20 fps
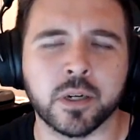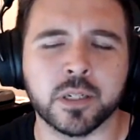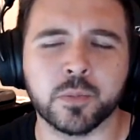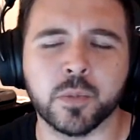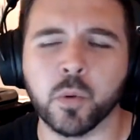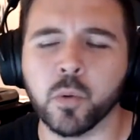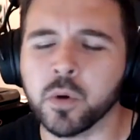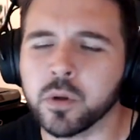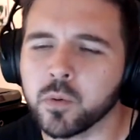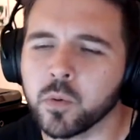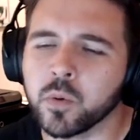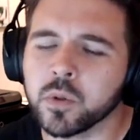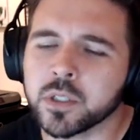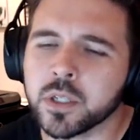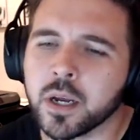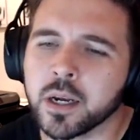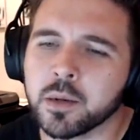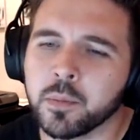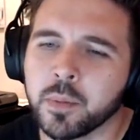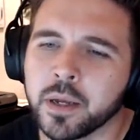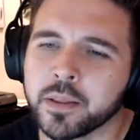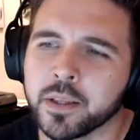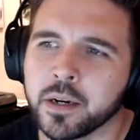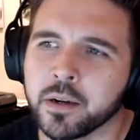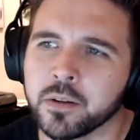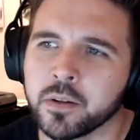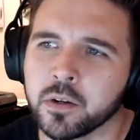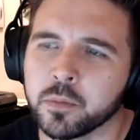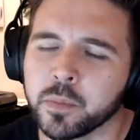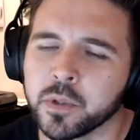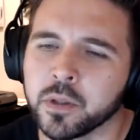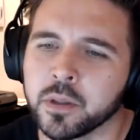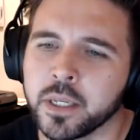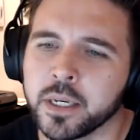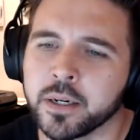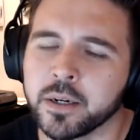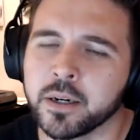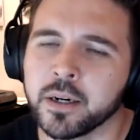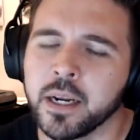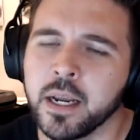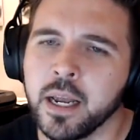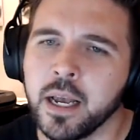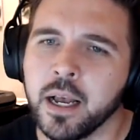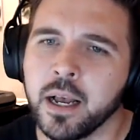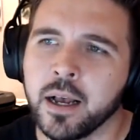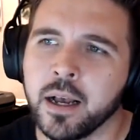But we'll talk about that a little bit later.